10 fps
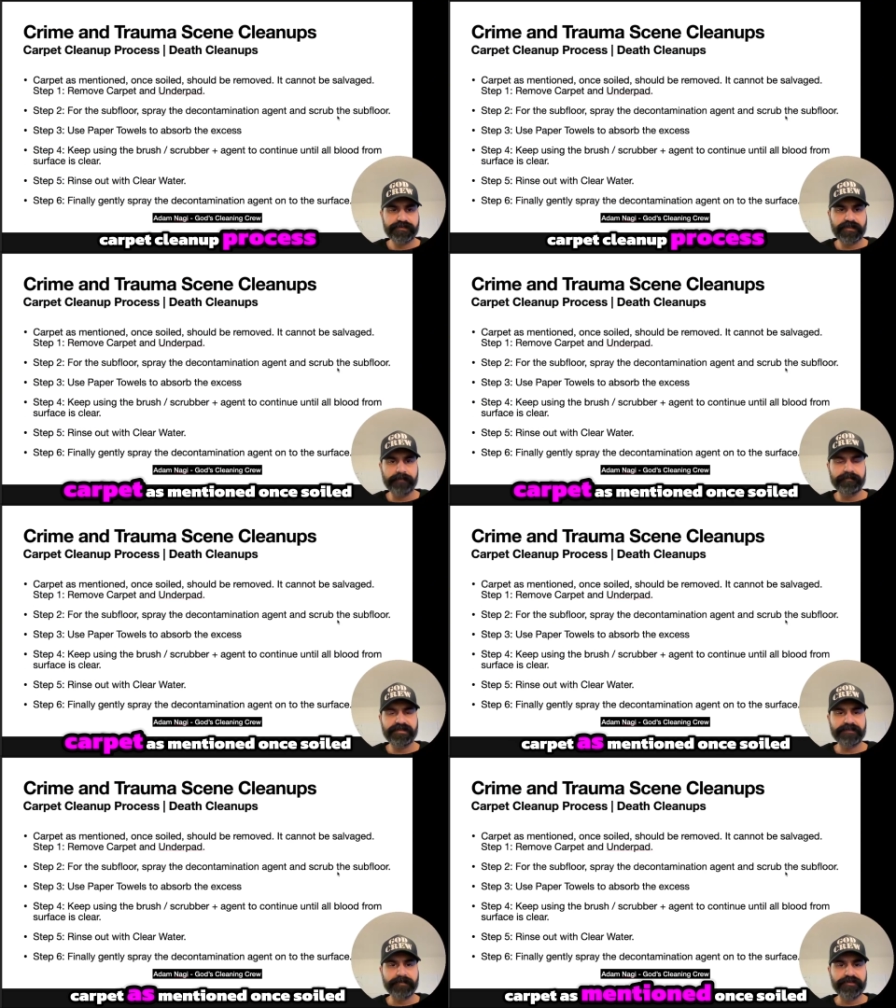Carpet,
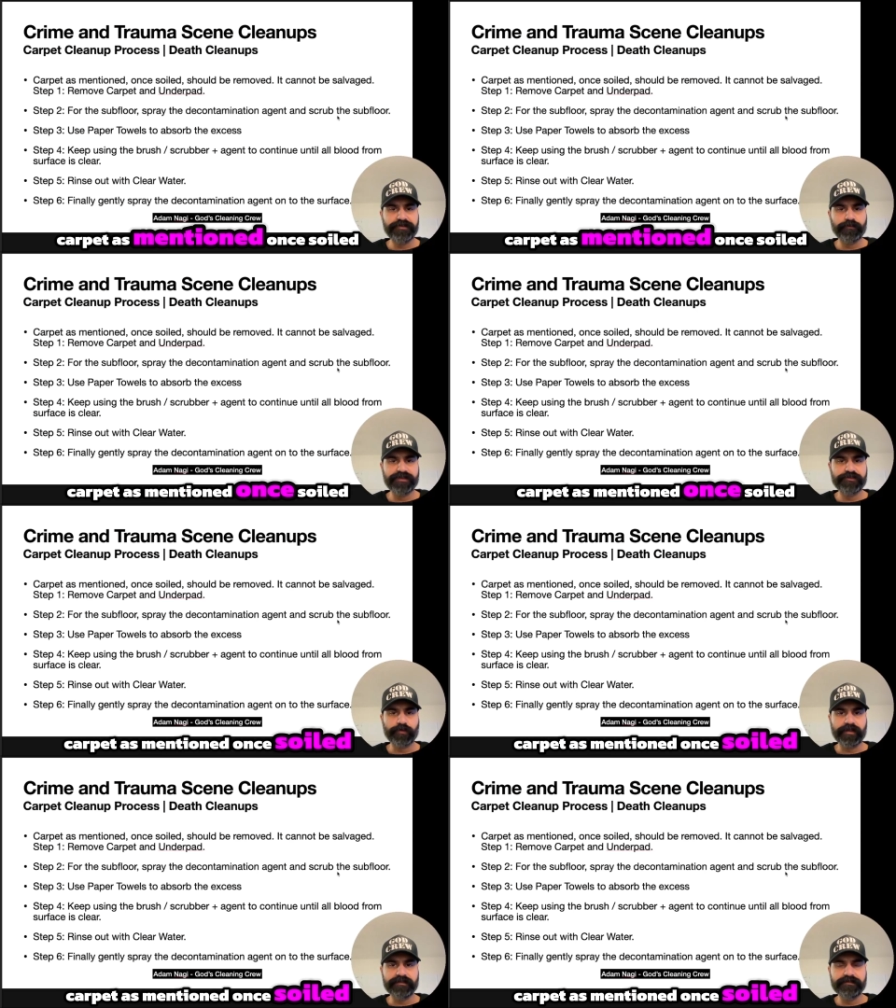as mentioned, once
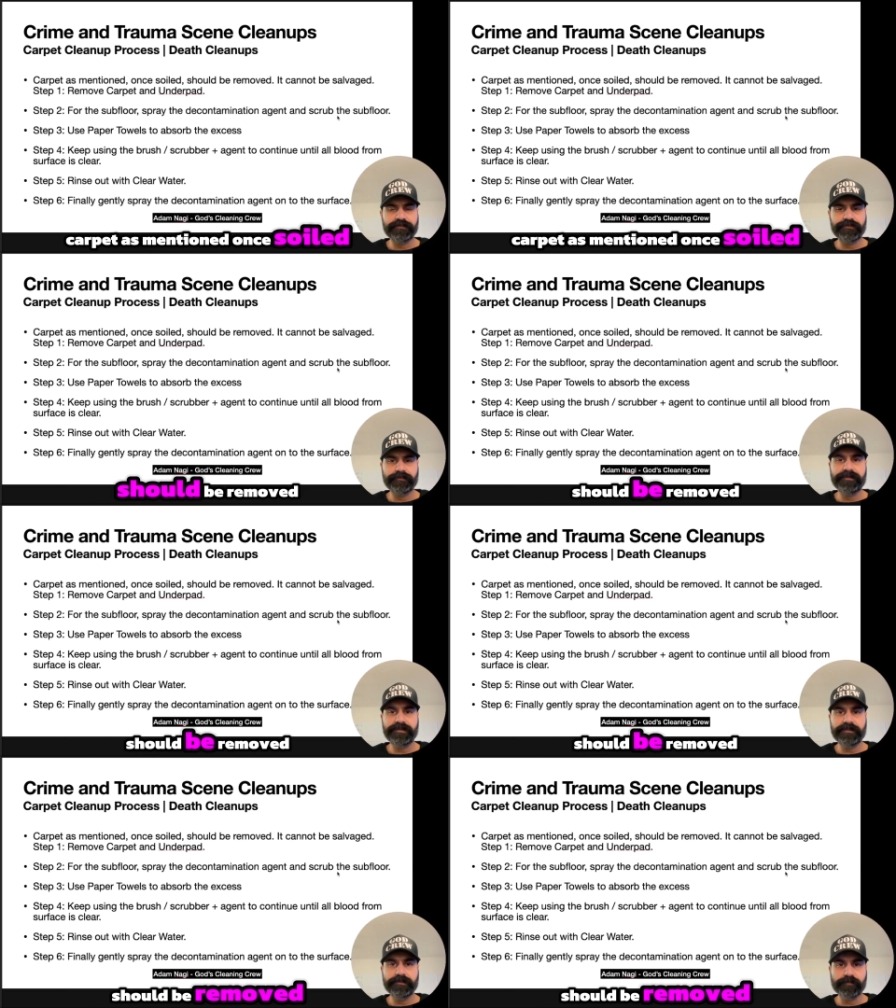soiled, should
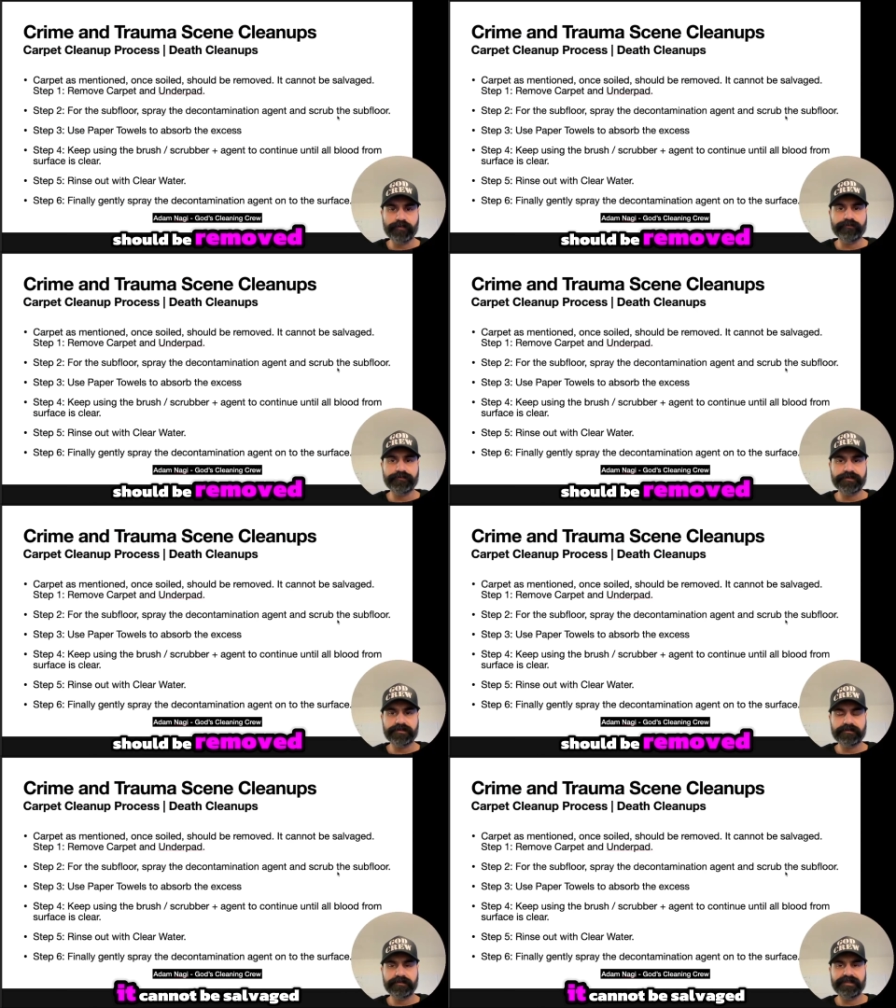be removed.
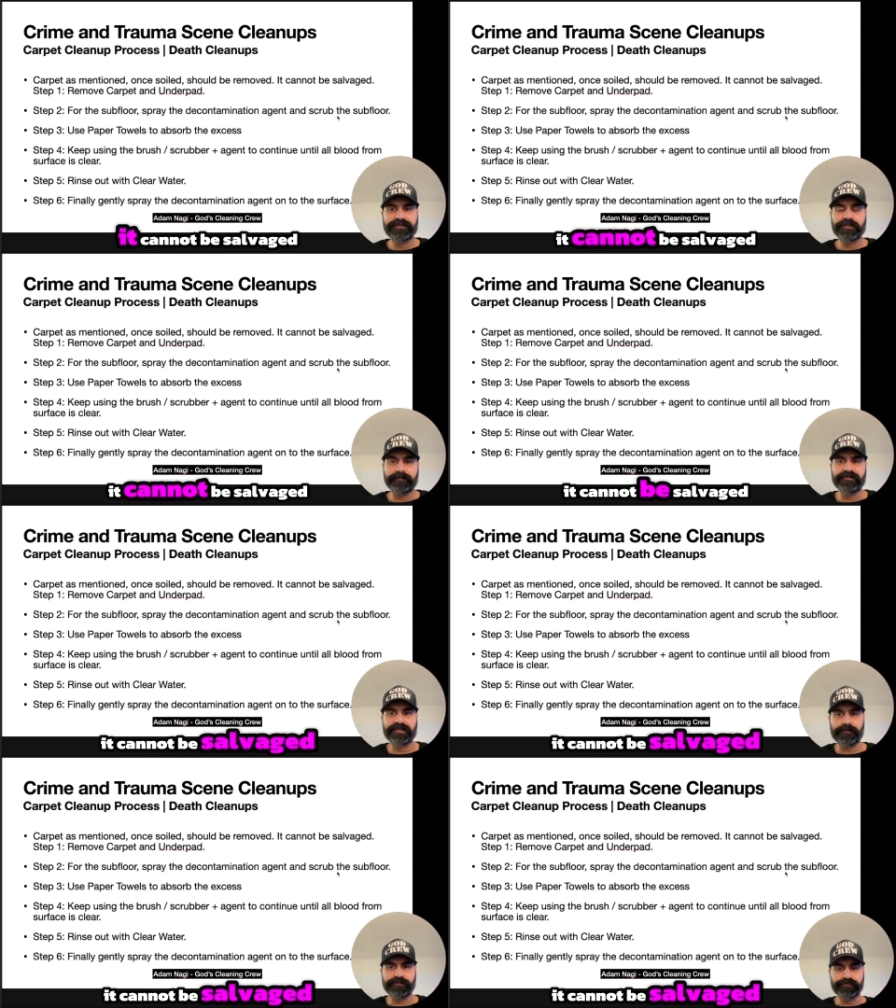It cannot be
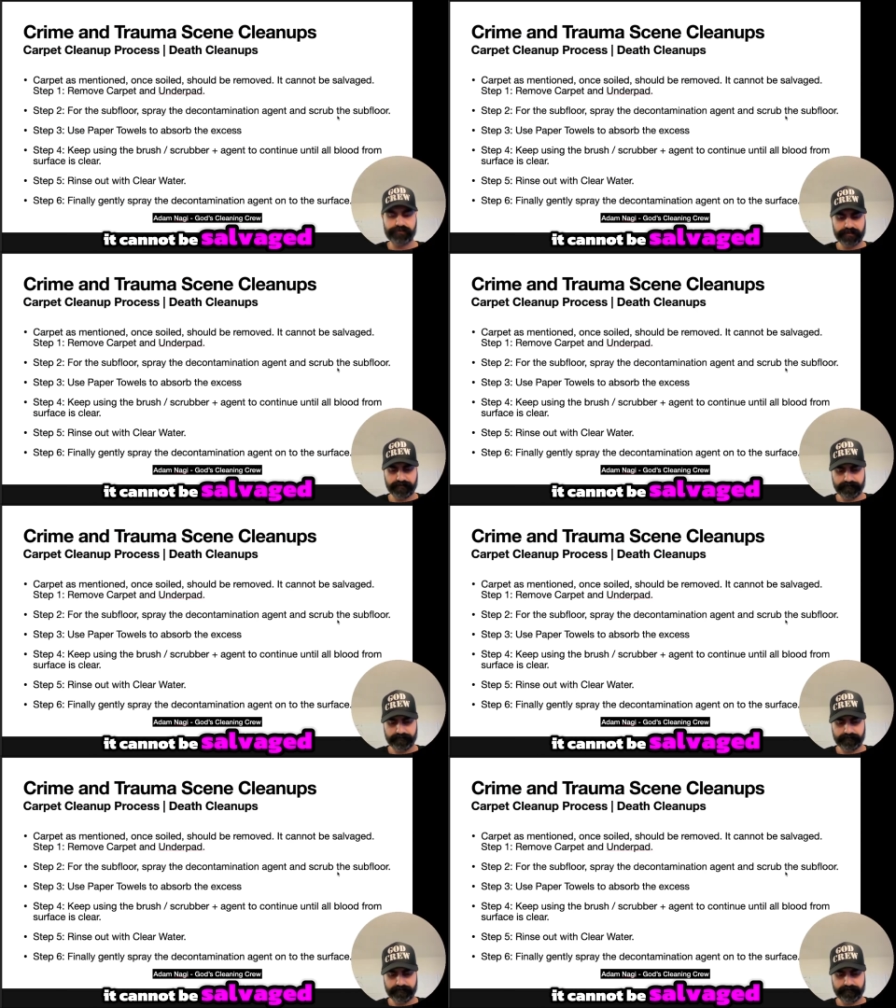salvaged.